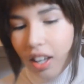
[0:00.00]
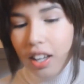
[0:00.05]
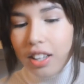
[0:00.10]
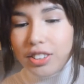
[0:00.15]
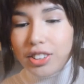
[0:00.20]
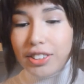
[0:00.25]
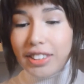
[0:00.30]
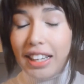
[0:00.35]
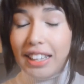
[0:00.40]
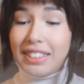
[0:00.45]

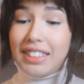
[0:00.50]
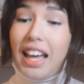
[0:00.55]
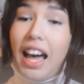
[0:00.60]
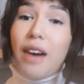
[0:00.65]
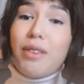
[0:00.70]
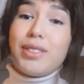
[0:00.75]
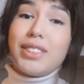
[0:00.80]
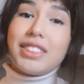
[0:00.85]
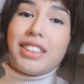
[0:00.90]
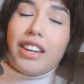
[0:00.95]
So yes,
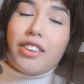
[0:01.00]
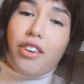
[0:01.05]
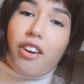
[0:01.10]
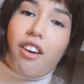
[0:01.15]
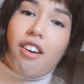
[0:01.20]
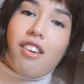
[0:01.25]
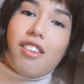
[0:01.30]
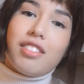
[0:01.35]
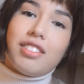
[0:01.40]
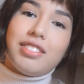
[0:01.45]
I was that
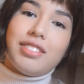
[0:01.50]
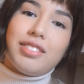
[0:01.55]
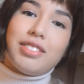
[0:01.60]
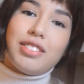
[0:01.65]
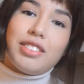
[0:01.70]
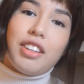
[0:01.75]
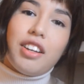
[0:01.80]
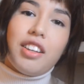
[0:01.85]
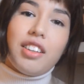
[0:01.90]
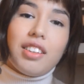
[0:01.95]
girl
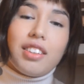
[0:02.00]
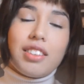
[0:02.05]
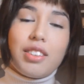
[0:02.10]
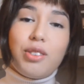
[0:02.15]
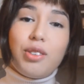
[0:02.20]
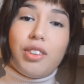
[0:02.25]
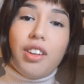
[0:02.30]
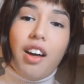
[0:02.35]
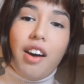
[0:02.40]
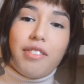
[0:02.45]

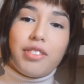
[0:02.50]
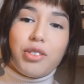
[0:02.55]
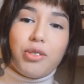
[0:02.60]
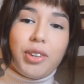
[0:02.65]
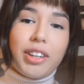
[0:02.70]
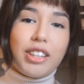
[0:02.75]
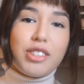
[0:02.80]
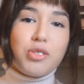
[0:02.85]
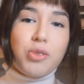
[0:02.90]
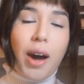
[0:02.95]
who loved
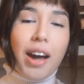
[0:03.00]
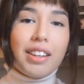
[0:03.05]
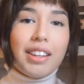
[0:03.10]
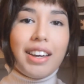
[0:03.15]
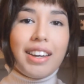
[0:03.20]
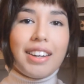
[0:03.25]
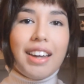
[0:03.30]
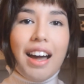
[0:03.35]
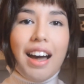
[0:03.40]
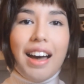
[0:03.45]
reading
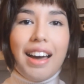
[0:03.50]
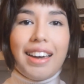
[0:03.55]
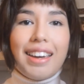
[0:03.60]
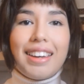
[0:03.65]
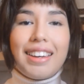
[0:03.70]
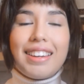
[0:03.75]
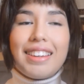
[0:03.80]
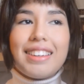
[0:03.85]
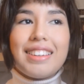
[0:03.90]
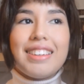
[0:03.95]
Twilight.
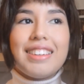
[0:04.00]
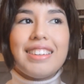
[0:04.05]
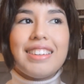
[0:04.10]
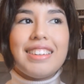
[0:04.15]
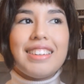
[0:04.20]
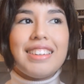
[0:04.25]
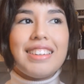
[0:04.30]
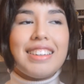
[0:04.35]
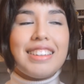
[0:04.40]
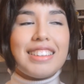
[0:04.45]
I
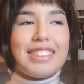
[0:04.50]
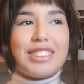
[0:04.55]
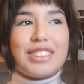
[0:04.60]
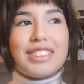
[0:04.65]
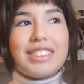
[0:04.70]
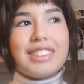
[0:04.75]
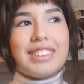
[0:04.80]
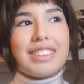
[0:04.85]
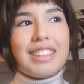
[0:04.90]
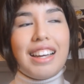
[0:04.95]

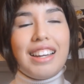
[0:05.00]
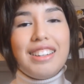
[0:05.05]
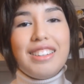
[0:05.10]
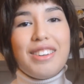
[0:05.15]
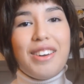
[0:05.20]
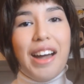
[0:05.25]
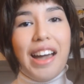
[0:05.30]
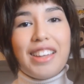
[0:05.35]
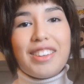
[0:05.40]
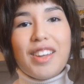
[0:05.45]
don't
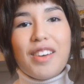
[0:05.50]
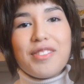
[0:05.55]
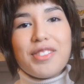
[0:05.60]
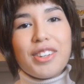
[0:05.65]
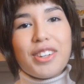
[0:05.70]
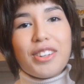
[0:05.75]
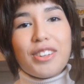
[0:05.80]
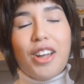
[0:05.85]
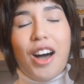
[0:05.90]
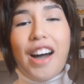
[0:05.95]
know, I loved
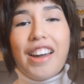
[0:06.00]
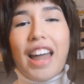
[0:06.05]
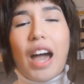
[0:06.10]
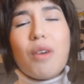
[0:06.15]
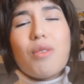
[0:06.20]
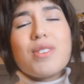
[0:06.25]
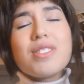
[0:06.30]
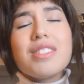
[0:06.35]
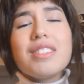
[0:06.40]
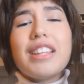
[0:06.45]
it a lot.
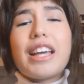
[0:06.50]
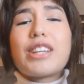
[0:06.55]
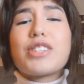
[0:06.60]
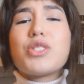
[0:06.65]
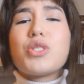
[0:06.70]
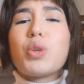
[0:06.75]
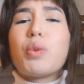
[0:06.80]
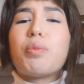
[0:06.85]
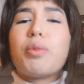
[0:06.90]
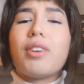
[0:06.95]
I wasn't like
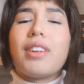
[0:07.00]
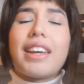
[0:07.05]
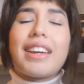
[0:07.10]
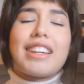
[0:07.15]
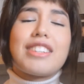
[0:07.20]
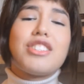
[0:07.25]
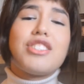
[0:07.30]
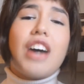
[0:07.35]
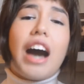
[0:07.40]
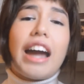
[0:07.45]
super like
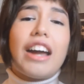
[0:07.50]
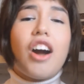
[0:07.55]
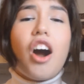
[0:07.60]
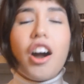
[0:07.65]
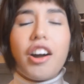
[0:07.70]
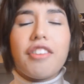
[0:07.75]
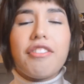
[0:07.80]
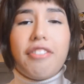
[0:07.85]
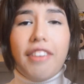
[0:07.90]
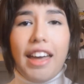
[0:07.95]
a
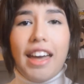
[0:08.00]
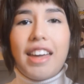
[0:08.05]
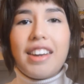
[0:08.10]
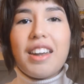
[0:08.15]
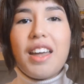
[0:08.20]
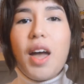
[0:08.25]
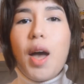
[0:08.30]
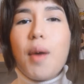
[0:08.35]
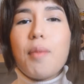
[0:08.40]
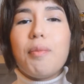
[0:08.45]
die-hard fan,
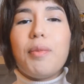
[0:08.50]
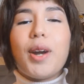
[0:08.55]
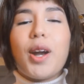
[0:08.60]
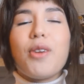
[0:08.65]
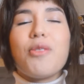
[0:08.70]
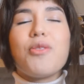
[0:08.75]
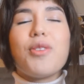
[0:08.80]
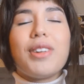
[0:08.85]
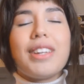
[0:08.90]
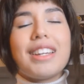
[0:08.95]
but I
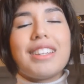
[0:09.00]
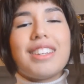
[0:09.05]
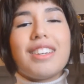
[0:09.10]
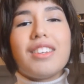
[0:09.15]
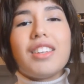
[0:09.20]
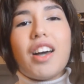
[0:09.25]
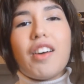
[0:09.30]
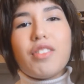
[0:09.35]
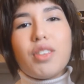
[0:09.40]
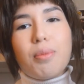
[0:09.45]
really did
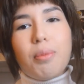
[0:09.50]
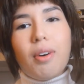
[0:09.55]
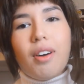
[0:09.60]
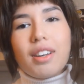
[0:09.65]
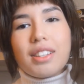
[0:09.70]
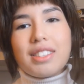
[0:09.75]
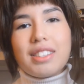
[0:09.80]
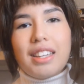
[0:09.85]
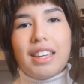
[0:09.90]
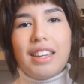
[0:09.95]
love the
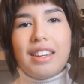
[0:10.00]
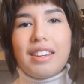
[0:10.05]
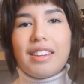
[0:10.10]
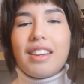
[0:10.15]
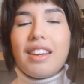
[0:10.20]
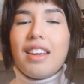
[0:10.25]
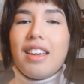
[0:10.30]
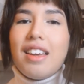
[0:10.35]
books, and